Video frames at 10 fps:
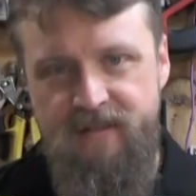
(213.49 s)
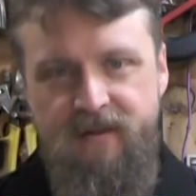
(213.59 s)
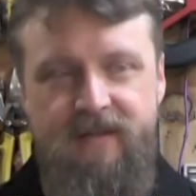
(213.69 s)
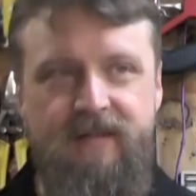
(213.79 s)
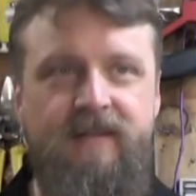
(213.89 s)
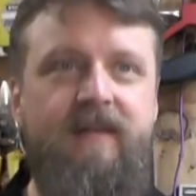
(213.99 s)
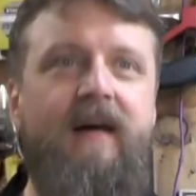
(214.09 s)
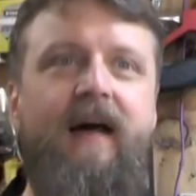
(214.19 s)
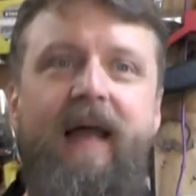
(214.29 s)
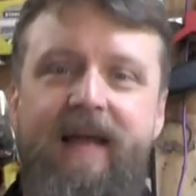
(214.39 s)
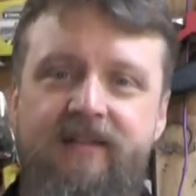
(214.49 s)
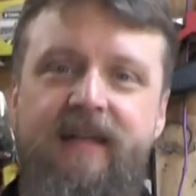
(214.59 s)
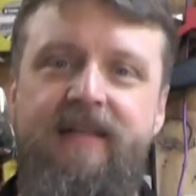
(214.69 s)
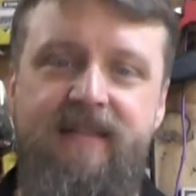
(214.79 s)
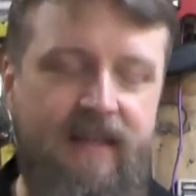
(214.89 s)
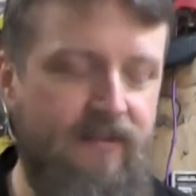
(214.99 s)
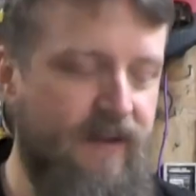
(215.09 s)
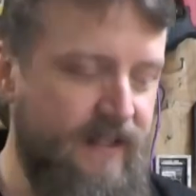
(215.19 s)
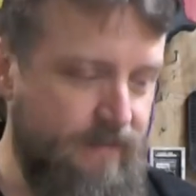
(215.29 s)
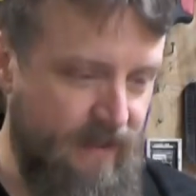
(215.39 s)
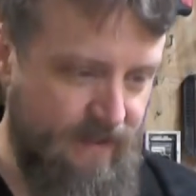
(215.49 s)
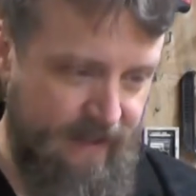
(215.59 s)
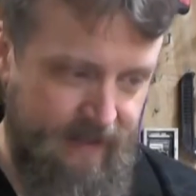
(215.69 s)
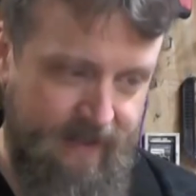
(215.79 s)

So I actually had second thoughts about that.